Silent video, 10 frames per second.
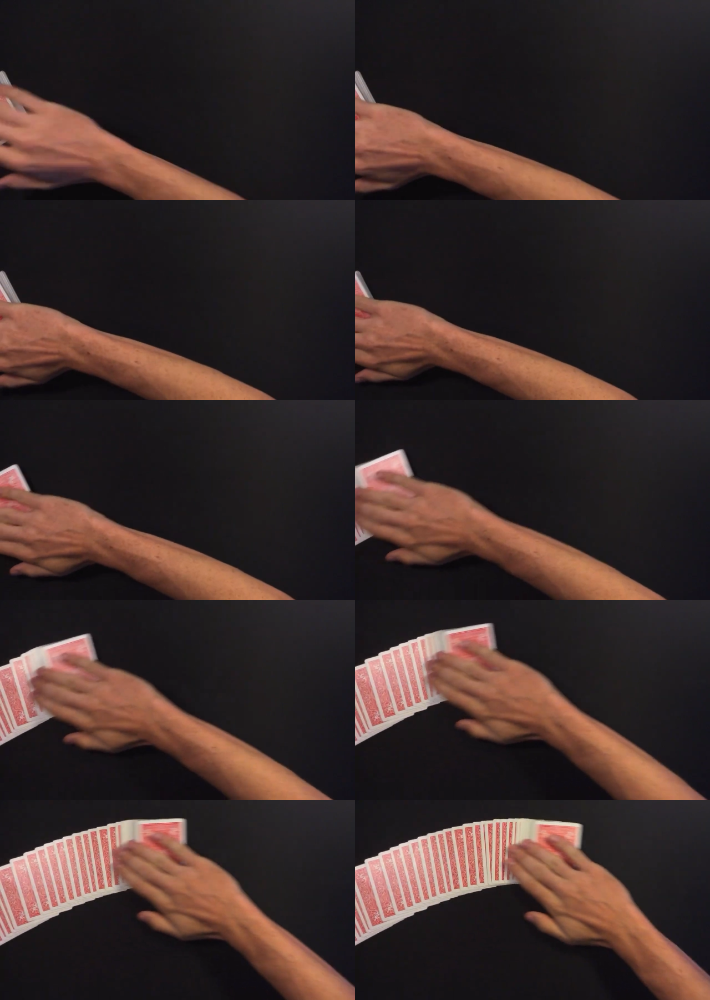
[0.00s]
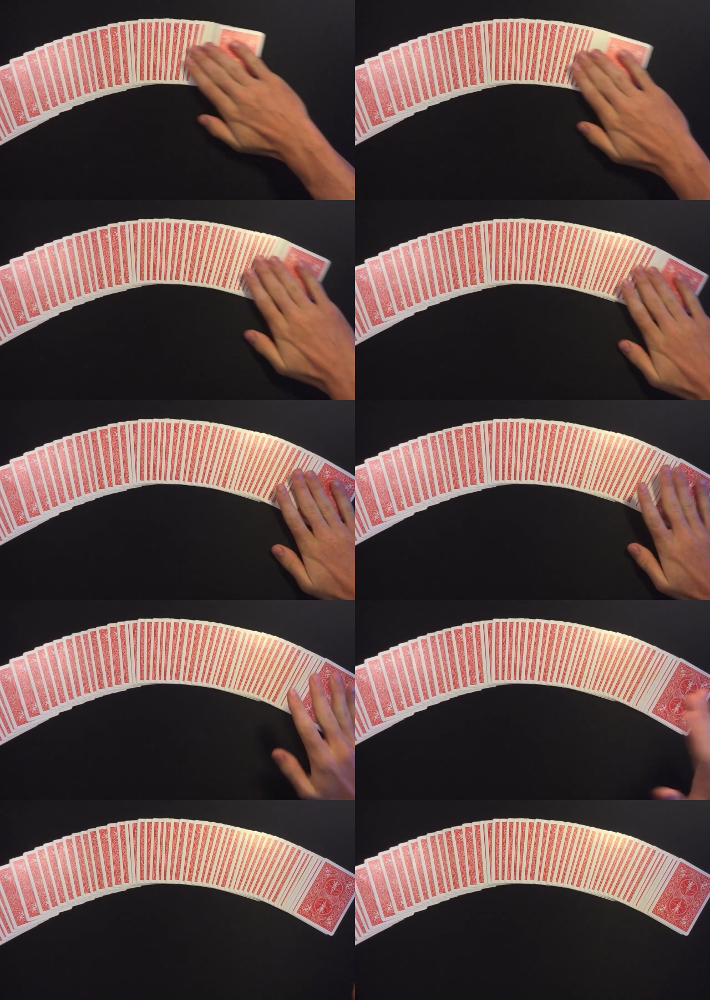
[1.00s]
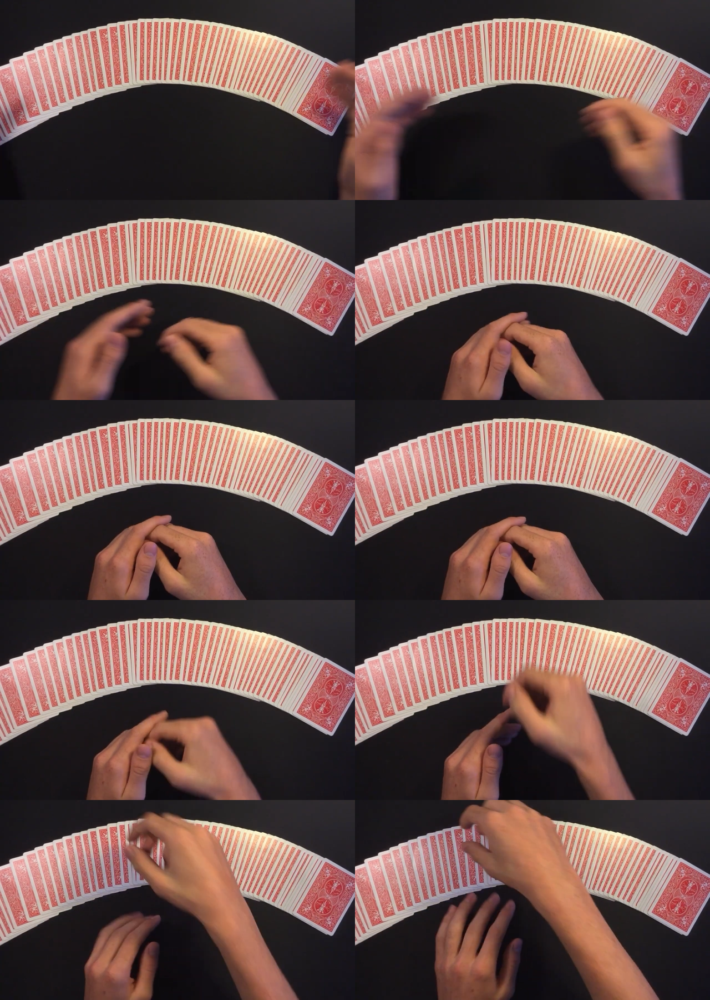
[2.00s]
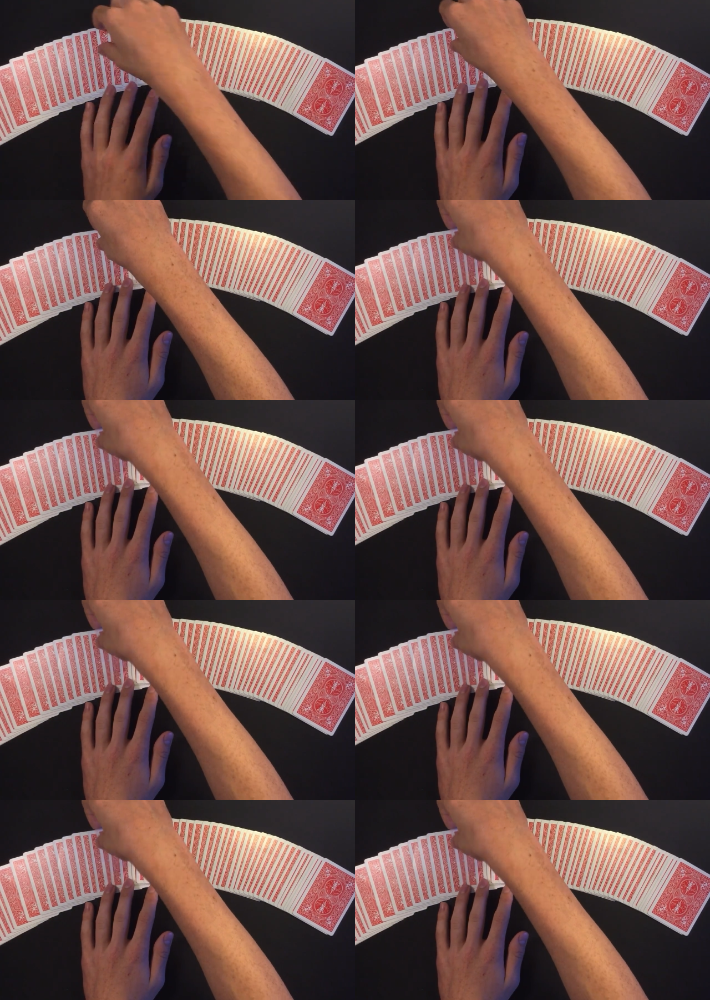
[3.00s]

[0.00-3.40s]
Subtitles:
[unreadable: no face in view]